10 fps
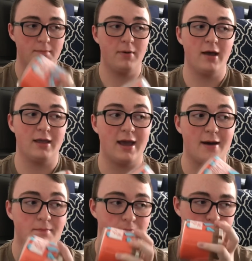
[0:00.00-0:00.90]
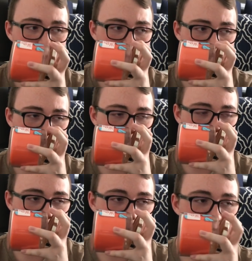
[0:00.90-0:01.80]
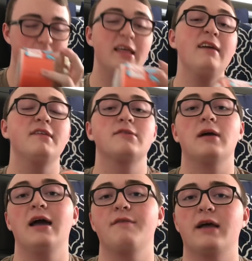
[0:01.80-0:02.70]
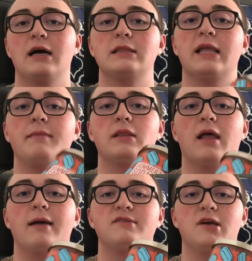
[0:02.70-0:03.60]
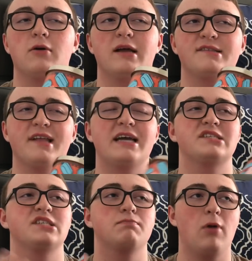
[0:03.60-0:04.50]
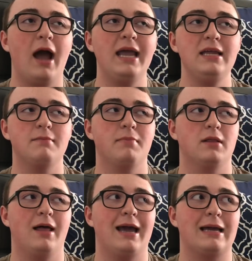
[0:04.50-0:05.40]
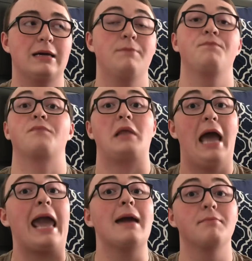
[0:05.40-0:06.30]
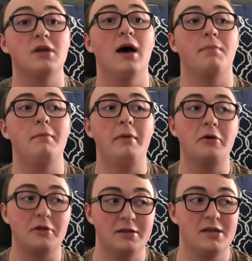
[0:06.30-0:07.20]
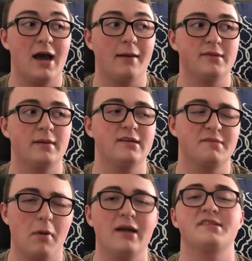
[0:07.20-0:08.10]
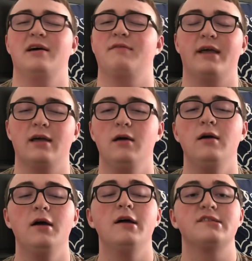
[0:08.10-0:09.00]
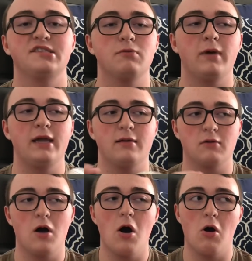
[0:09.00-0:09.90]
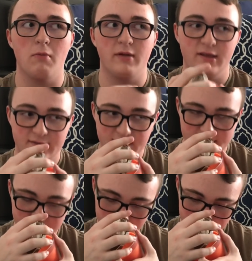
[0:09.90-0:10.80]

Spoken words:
But, yeah. So think of this one kind of like a lemon lime soda. It's like Sprite, but, like, amped up a million times, because Sprite's kind of, like, sweet and calm, but this is